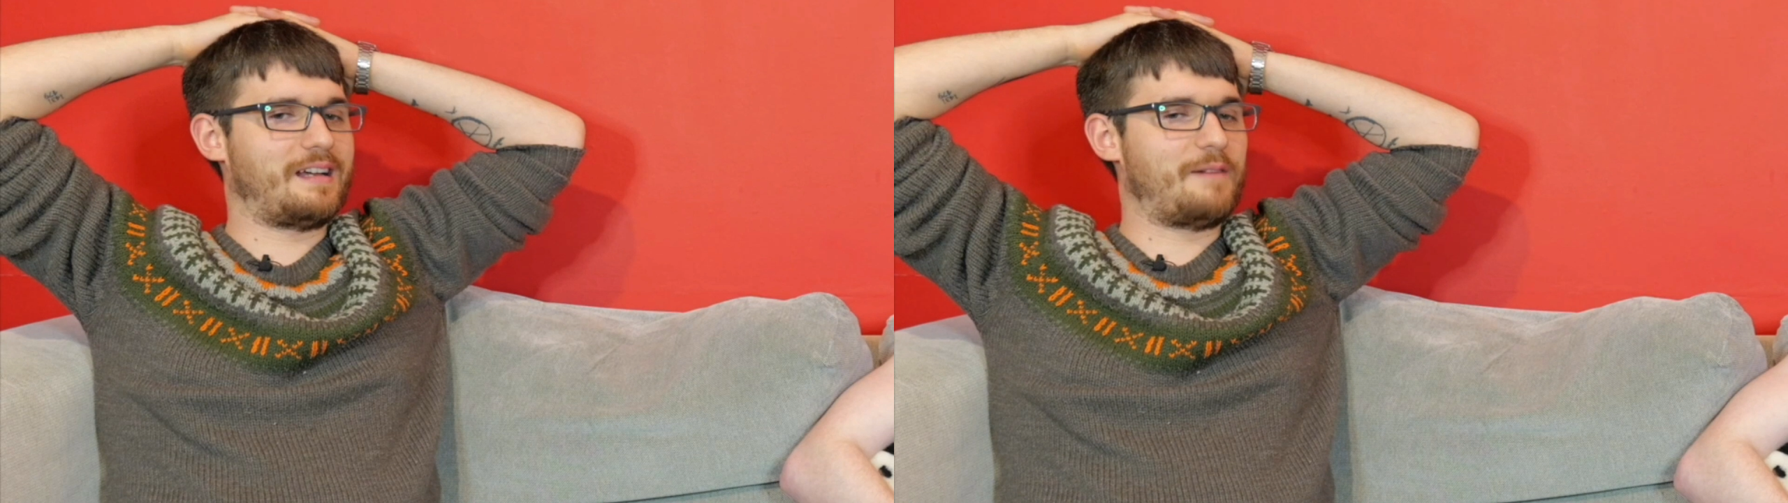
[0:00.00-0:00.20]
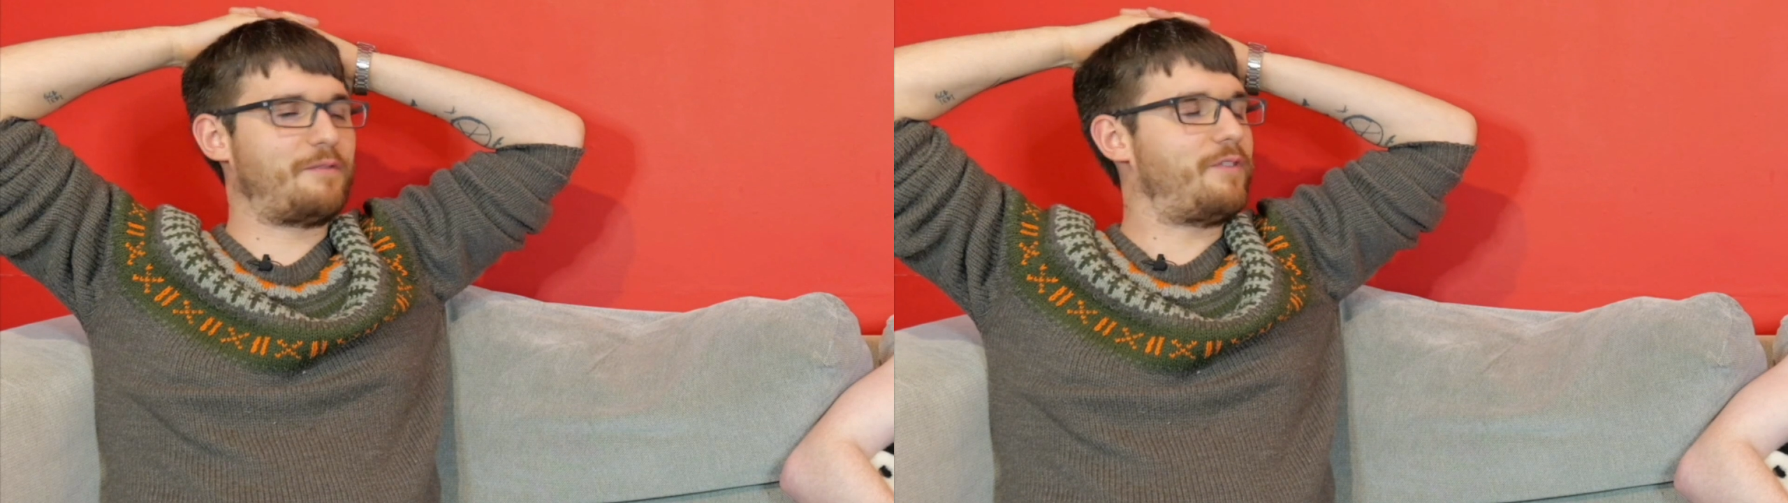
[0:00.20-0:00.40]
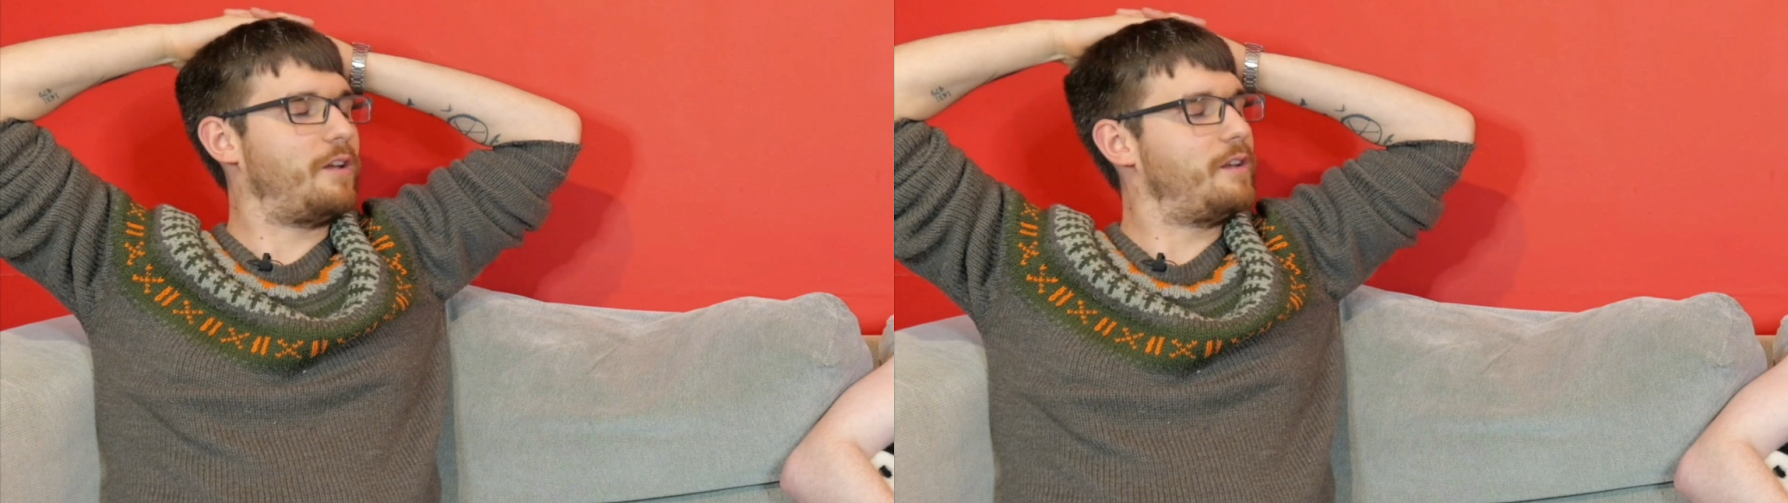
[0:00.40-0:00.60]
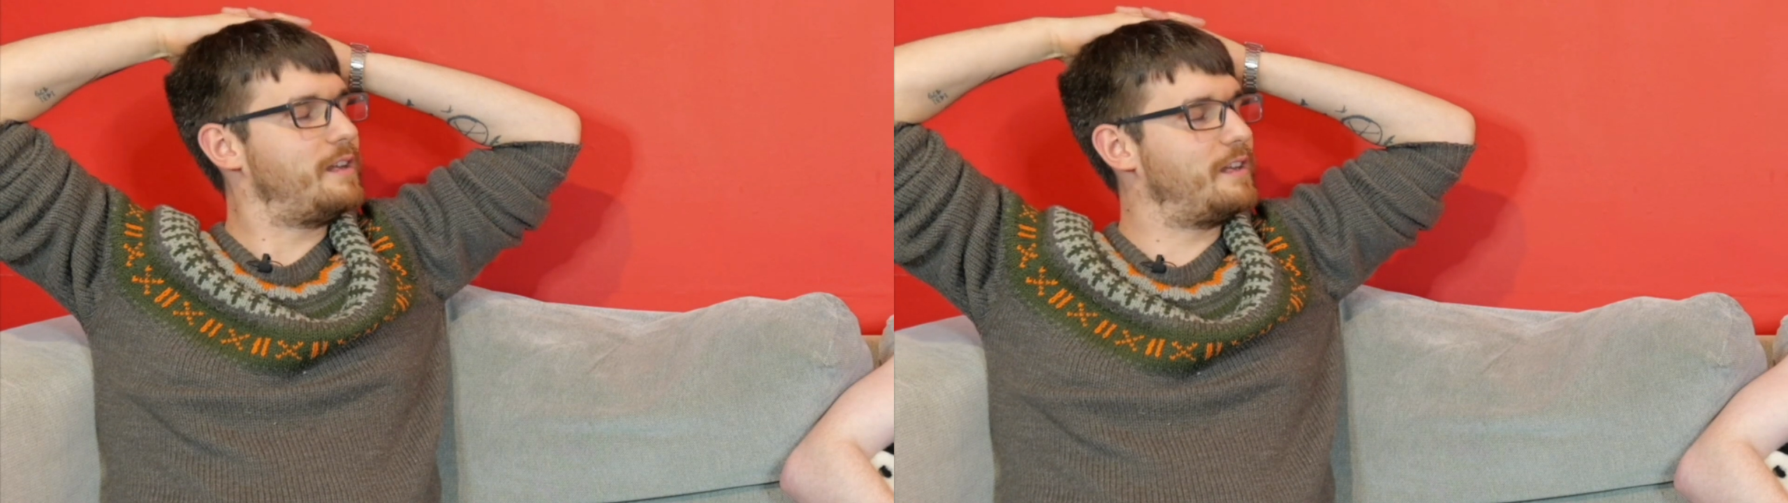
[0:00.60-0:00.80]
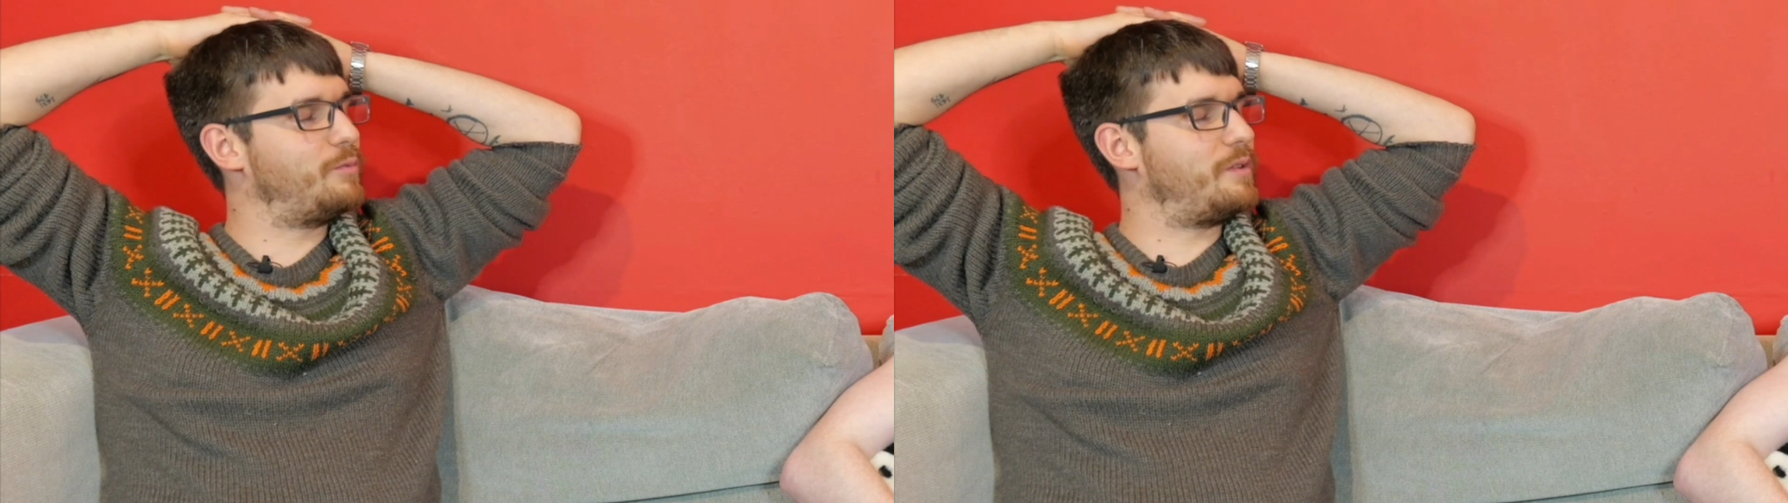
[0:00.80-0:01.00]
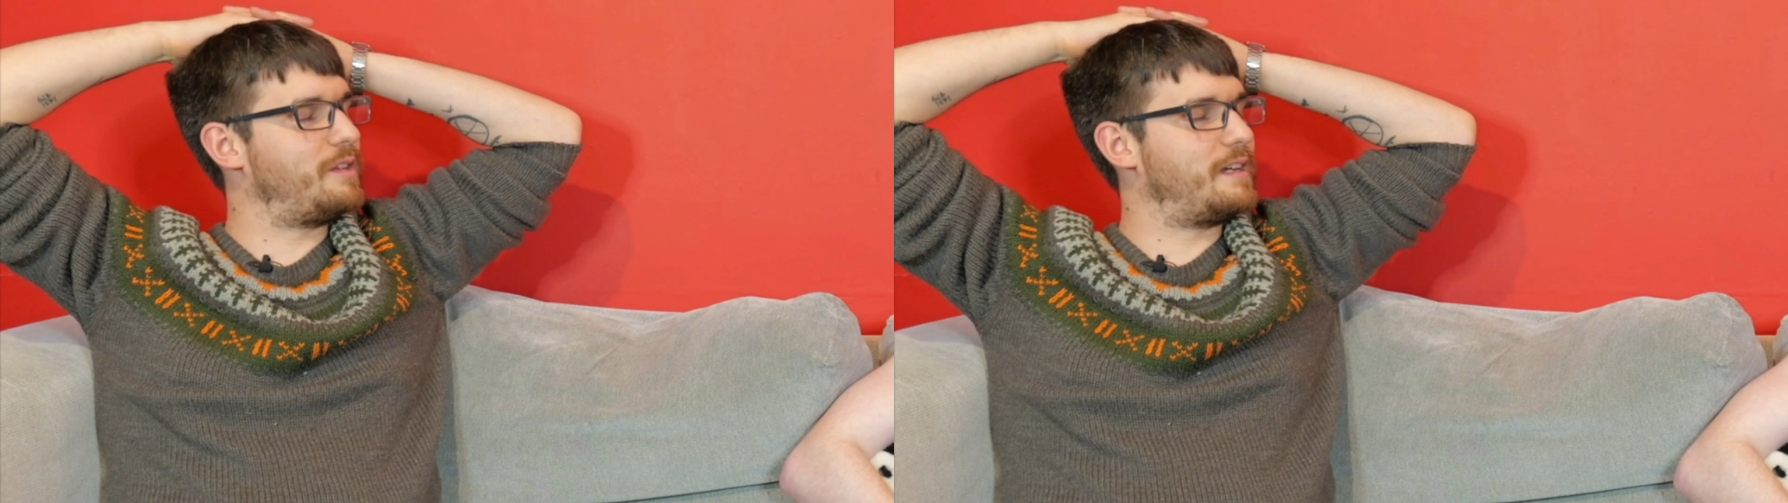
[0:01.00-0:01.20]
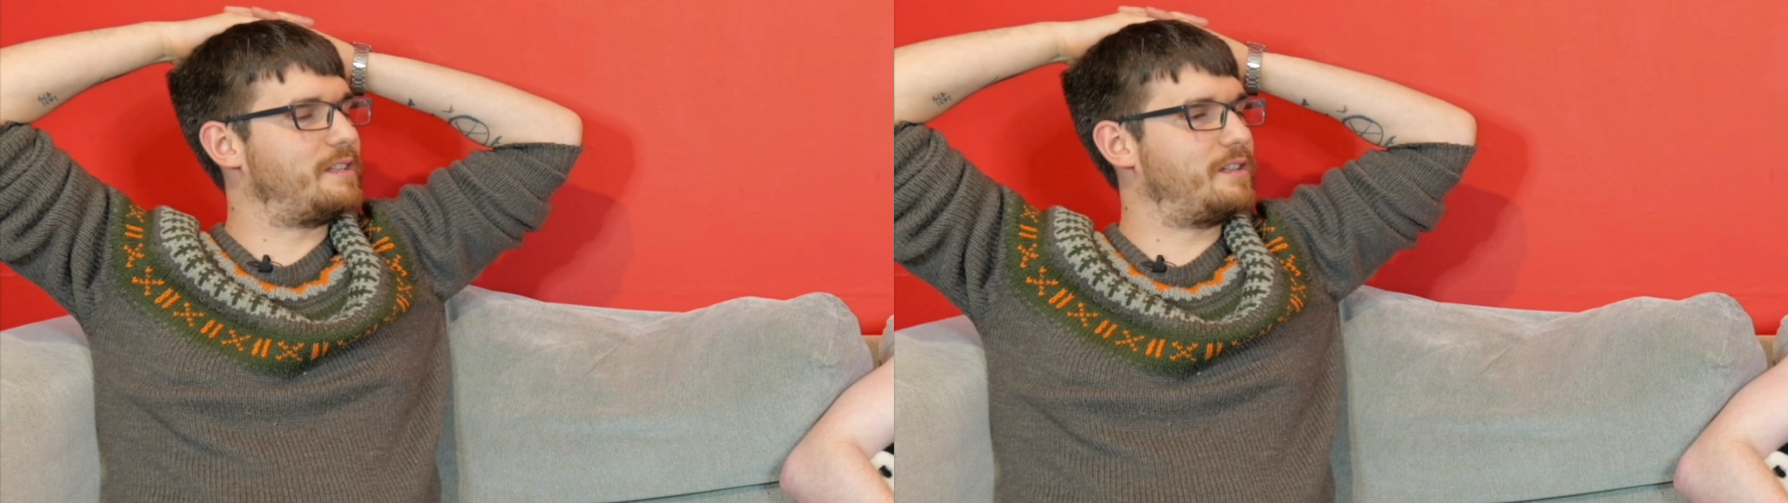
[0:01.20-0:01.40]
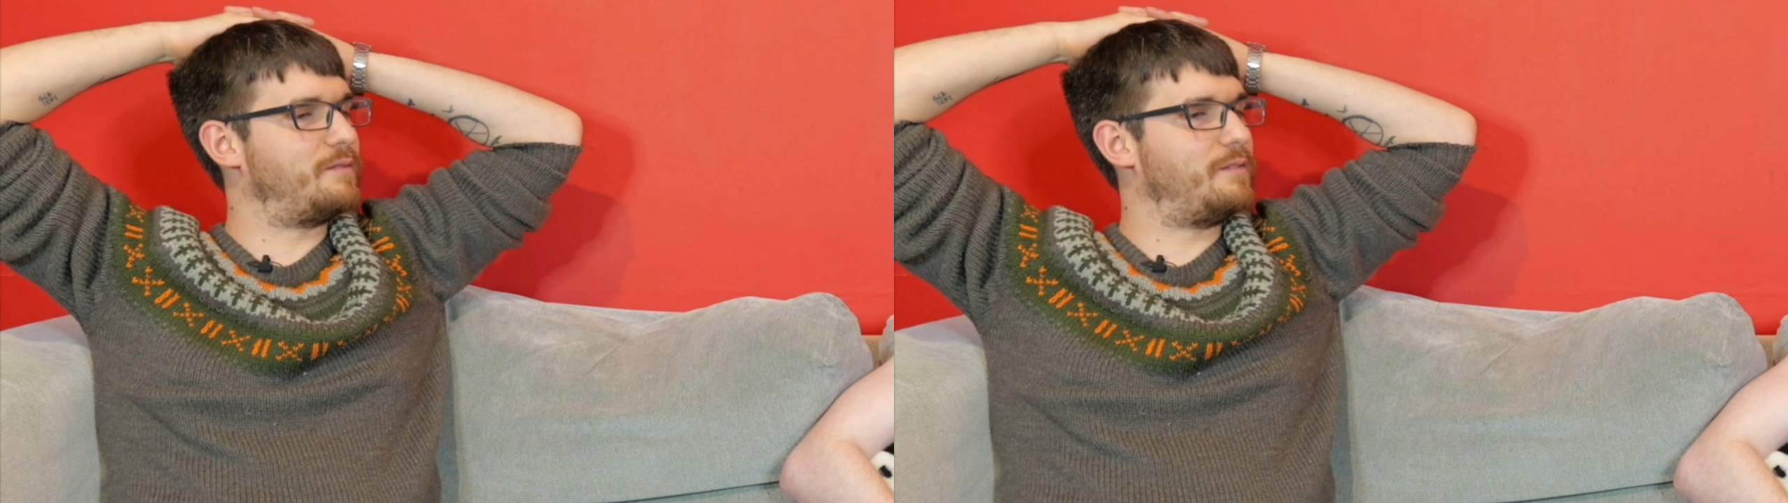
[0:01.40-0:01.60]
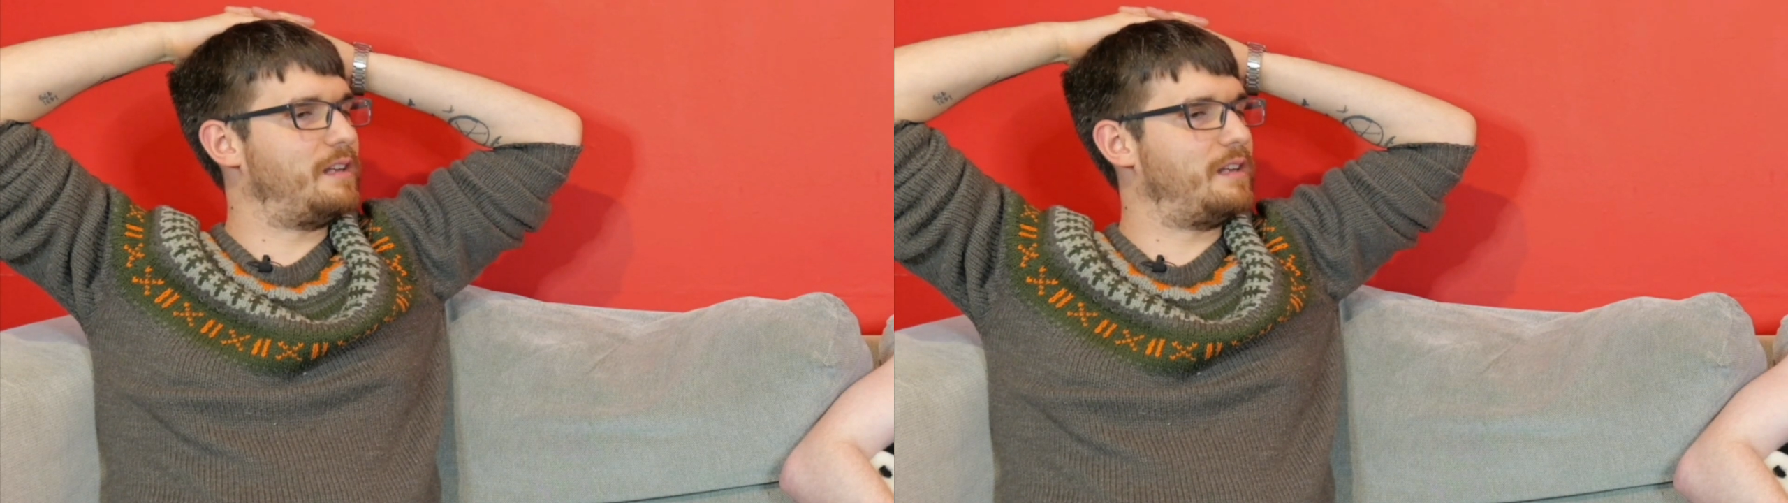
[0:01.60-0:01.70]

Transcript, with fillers: I've fallen in love with the idea of